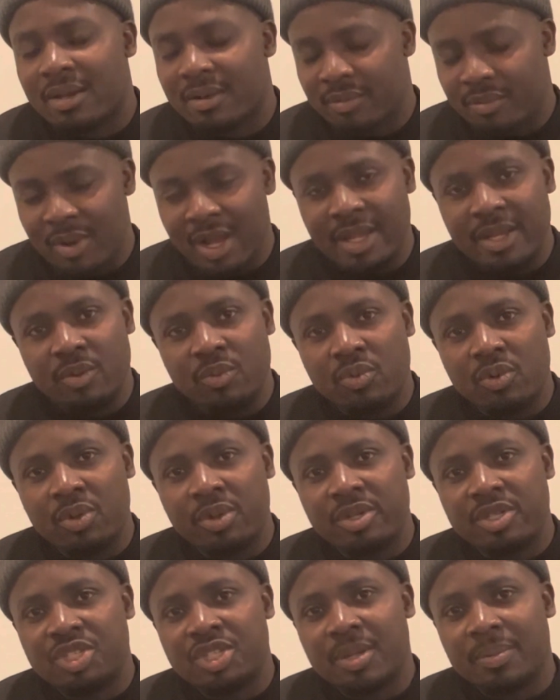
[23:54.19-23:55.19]
right,
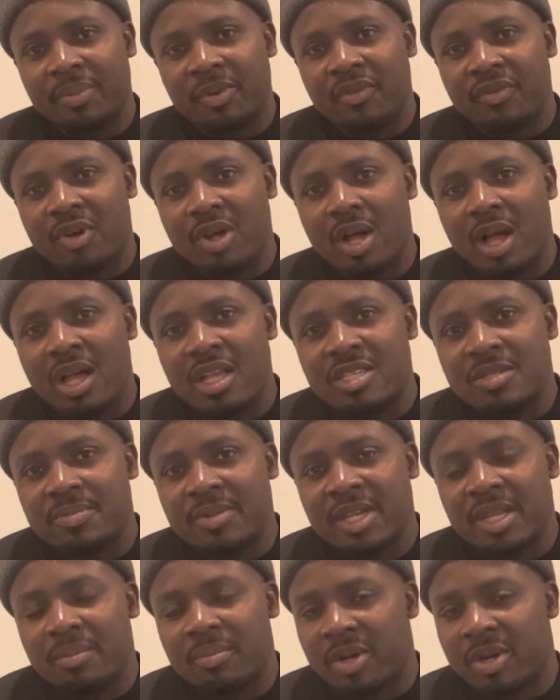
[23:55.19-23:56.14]
rulership of her husband,